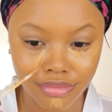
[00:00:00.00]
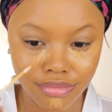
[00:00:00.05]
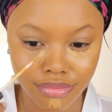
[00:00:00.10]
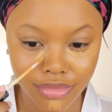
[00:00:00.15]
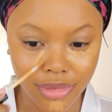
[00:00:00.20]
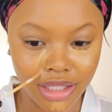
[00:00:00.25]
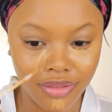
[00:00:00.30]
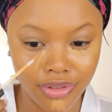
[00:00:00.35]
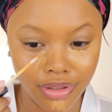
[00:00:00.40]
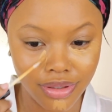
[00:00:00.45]

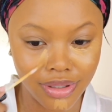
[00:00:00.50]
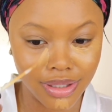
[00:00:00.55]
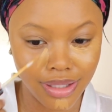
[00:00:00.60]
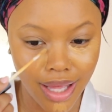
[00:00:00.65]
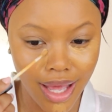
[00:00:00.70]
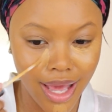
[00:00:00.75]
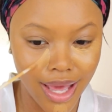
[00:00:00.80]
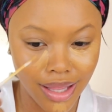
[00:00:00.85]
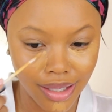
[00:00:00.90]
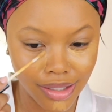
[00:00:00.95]
I'm not even gonna
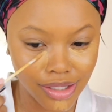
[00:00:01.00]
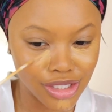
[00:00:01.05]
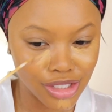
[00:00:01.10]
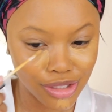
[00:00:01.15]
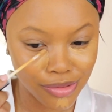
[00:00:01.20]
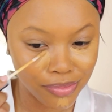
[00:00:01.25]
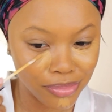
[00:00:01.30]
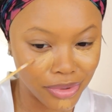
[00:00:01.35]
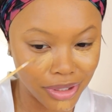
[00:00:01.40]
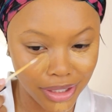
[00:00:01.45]
lie, it
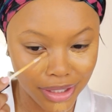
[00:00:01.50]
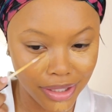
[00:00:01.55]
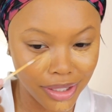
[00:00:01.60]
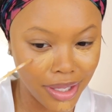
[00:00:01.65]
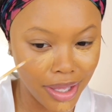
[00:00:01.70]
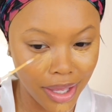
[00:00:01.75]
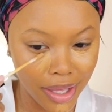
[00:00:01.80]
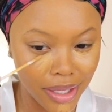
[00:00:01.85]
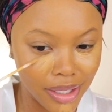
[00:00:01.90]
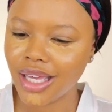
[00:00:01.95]
looks pretty
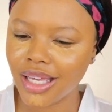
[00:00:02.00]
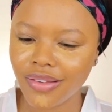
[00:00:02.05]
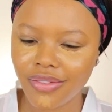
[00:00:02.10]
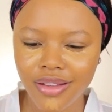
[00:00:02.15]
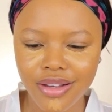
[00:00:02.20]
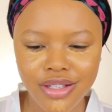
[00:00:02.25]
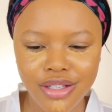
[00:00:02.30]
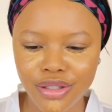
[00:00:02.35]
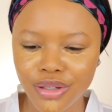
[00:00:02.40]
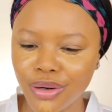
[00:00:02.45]
good. It
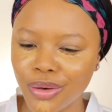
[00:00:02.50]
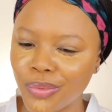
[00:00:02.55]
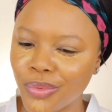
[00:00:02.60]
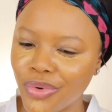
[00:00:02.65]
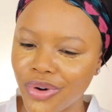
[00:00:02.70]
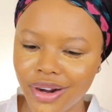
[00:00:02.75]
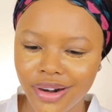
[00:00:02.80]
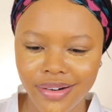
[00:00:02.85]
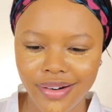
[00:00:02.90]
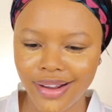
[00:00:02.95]
feels a little
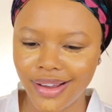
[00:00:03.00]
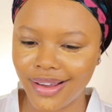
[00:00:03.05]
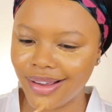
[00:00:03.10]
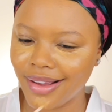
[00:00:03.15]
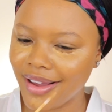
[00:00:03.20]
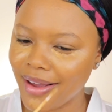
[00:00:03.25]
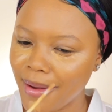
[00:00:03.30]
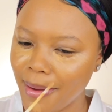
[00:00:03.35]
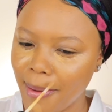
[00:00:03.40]
watery.